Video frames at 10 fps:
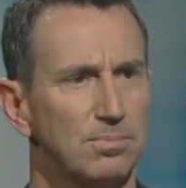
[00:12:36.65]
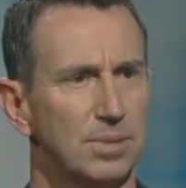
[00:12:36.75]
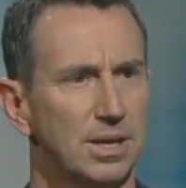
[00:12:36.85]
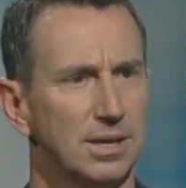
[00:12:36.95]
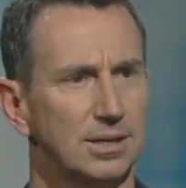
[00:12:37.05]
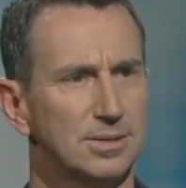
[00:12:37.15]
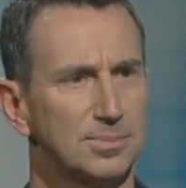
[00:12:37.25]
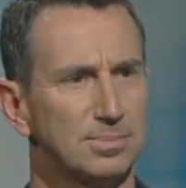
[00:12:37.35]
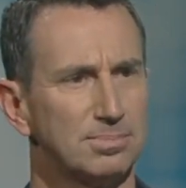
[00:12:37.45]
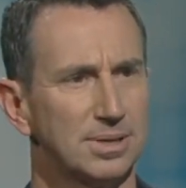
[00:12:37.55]
me to
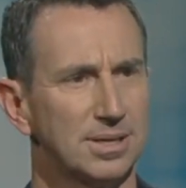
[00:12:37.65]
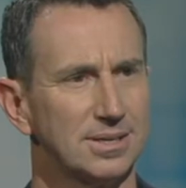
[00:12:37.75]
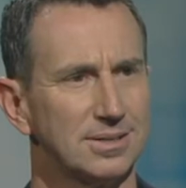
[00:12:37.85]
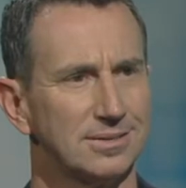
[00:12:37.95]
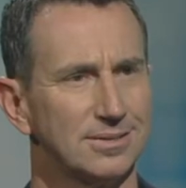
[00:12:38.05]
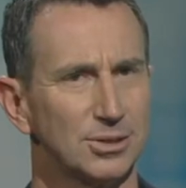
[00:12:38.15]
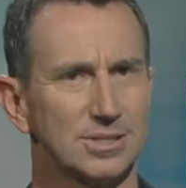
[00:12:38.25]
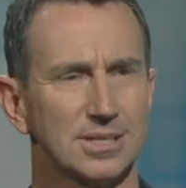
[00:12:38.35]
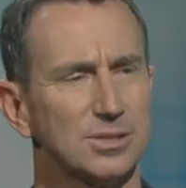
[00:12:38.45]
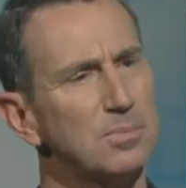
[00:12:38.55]
be not
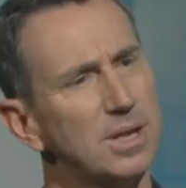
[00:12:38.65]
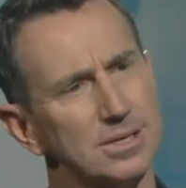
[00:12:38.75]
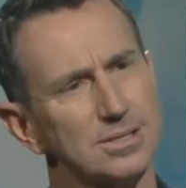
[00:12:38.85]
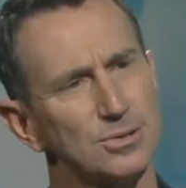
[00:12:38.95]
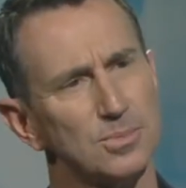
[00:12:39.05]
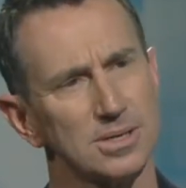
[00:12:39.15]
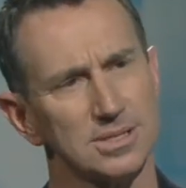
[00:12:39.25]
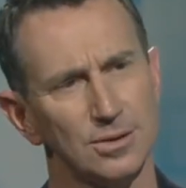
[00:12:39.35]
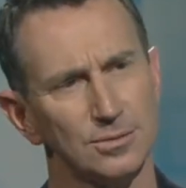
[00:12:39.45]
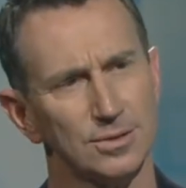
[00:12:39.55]
such a menace to
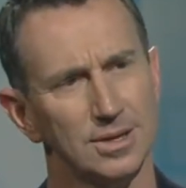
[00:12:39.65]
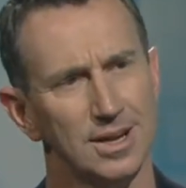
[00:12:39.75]
myself